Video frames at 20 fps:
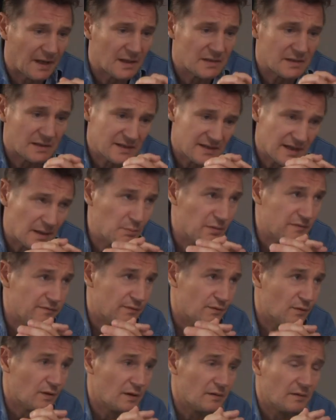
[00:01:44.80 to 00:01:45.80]
As I said
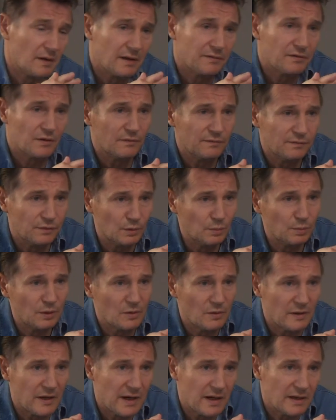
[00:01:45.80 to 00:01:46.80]
before, I've got full
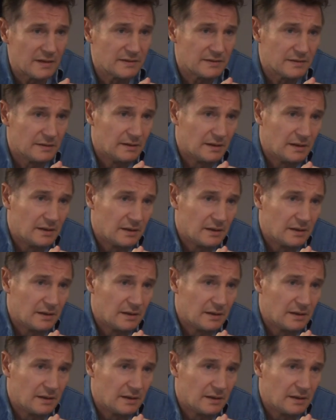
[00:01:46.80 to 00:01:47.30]
blown AIDS.